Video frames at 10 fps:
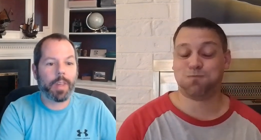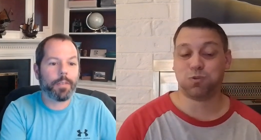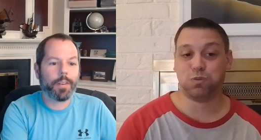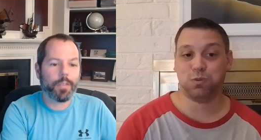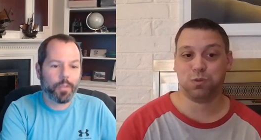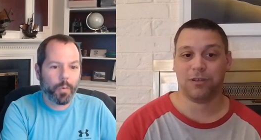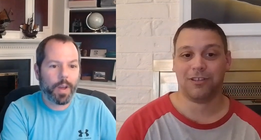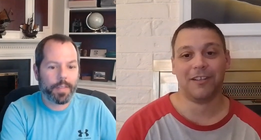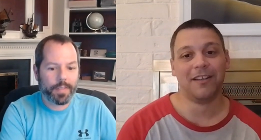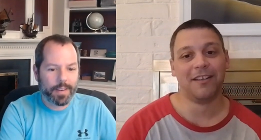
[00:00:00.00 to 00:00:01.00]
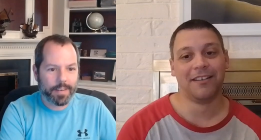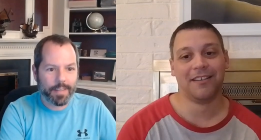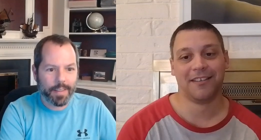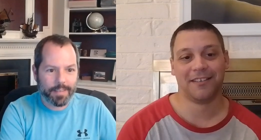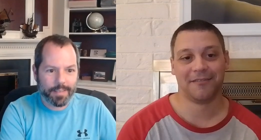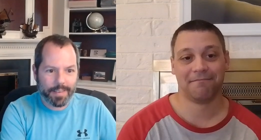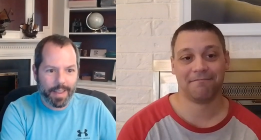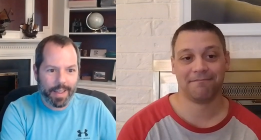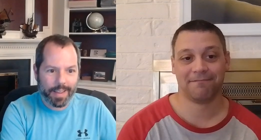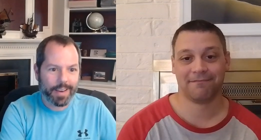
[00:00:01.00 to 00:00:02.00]
Speaker 1: given the way that they did
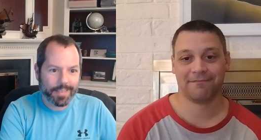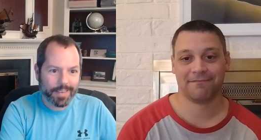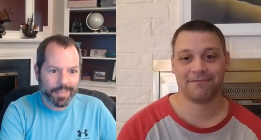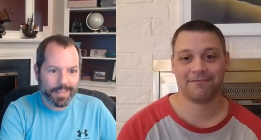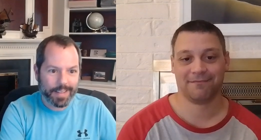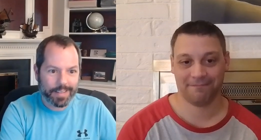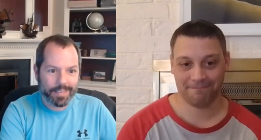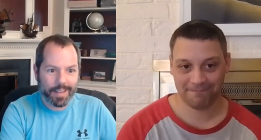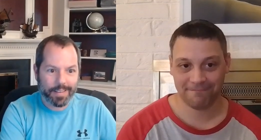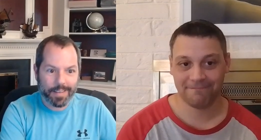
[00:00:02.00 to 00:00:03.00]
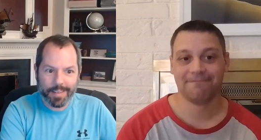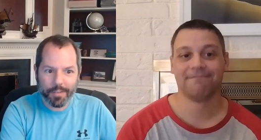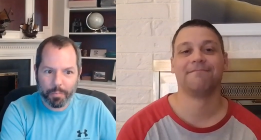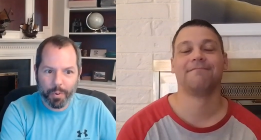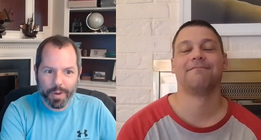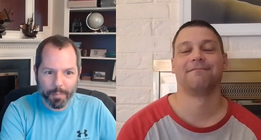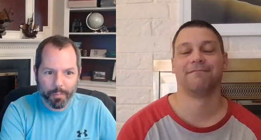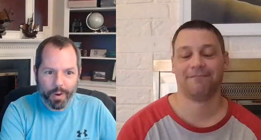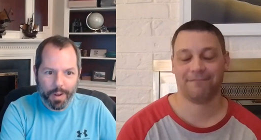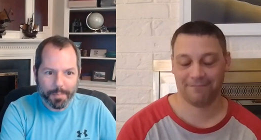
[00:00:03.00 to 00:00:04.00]
this again as it sound, sounds pretty
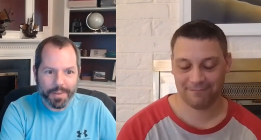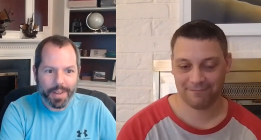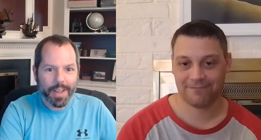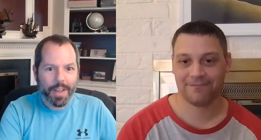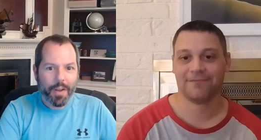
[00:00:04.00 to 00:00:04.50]
abrupt